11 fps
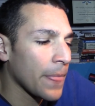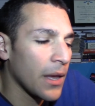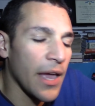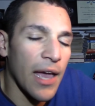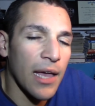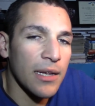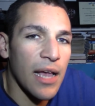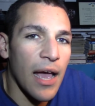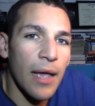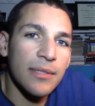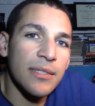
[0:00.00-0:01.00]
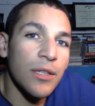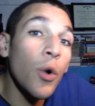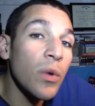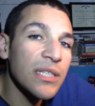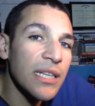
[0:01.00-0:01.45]
And I
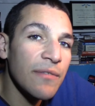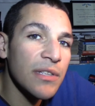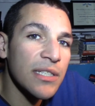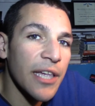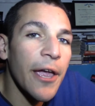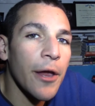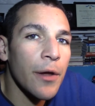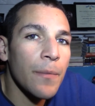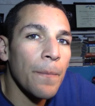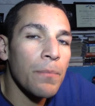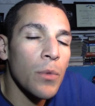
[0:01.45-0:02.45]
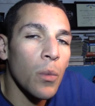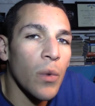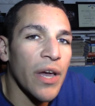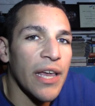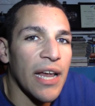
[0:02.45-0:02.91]
still wasn't even scared
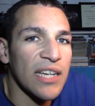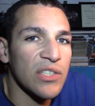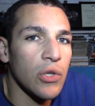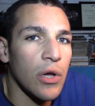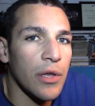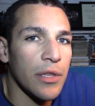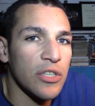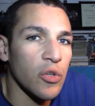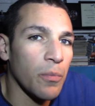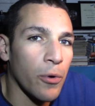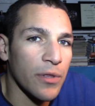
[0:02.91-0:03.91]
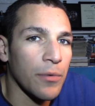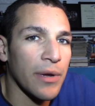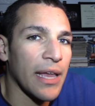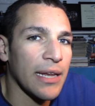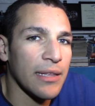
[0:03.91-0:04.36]
when I saw the support they were
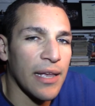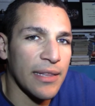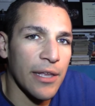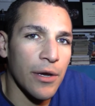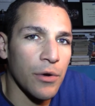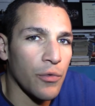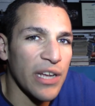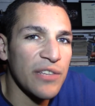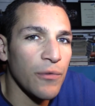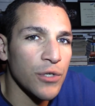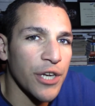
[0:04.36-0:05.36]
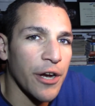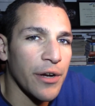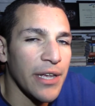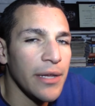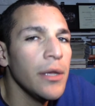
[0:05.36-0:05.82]
getting, like their Graceful
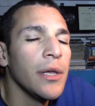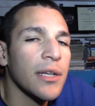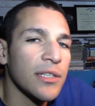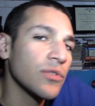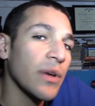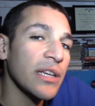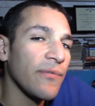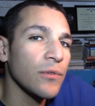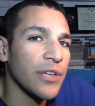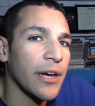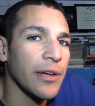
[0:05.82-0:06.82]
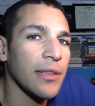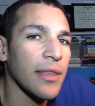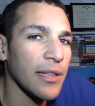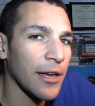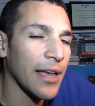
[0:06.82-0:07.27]
Charity, because the Graceful Charity
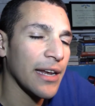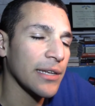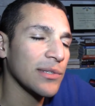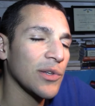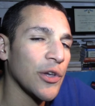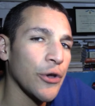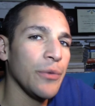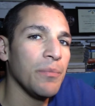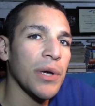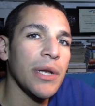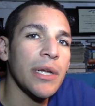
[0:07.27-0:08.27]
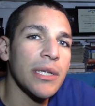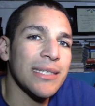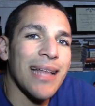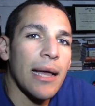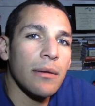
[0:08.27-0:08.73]
thing they're getting is good, but
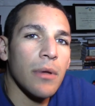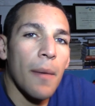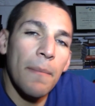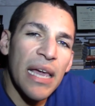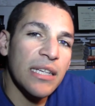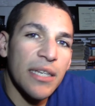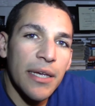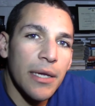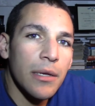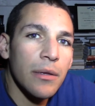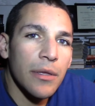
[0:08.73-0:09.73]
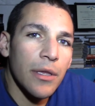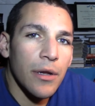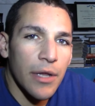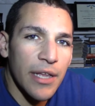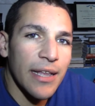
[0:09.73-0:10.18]
it's not amazing.
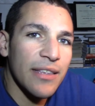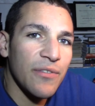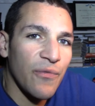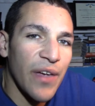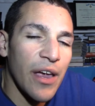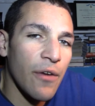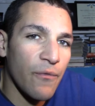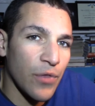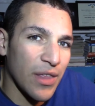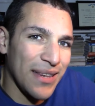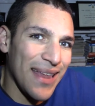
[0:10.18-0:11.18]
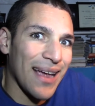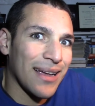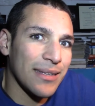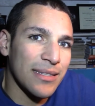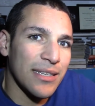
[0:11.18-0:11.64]
It's fair for the
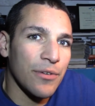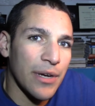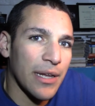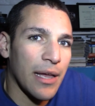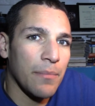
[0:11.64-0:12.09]
deck considering.